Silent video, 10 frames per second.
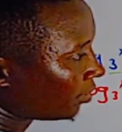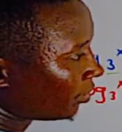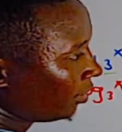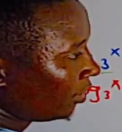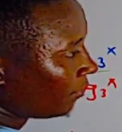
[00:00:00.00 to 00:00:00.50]

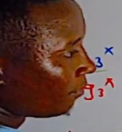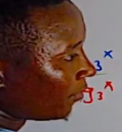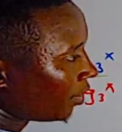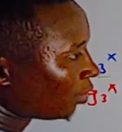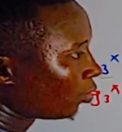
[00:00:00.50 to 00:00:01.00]
3
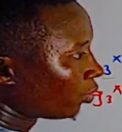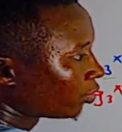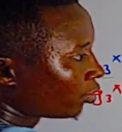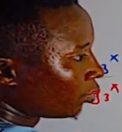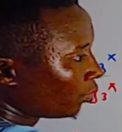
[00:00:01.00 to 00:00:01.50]
equals
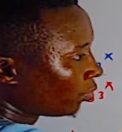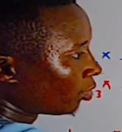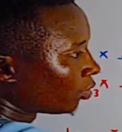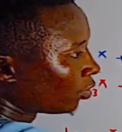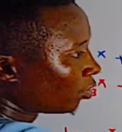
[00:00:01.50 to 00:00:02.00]
to
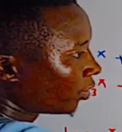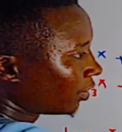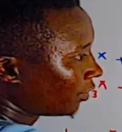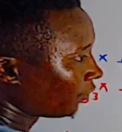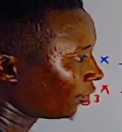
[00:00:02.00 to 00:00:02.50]

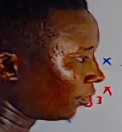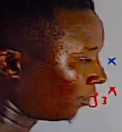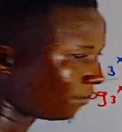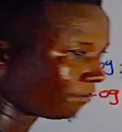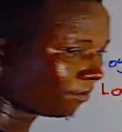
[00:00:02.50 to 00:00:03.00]
24.
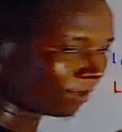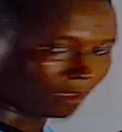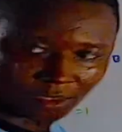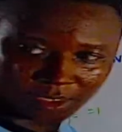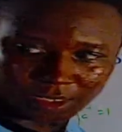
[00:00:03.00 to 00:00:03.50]

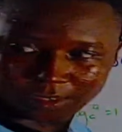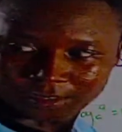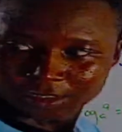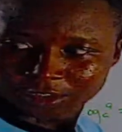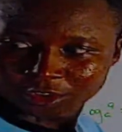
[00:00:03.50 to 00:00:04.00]
Yeah,
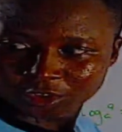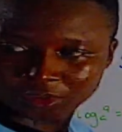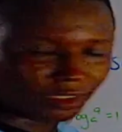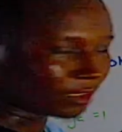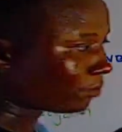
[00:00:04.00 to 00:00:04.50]
so
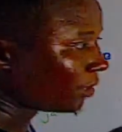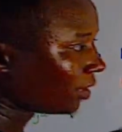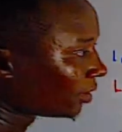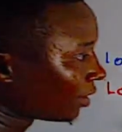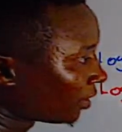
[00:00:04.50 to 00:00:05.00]
this means
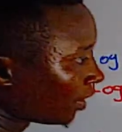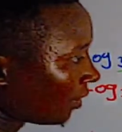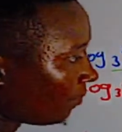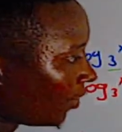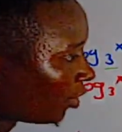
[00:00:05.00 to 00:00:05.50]
that
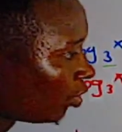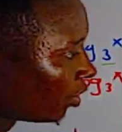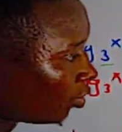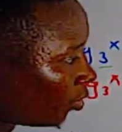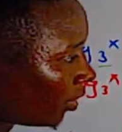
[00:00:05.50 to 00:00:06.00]
this is going
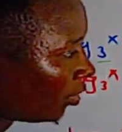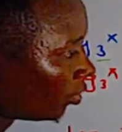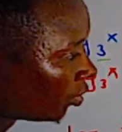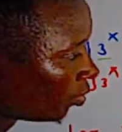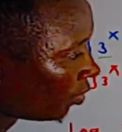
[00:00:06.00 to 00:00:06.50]
to reduce to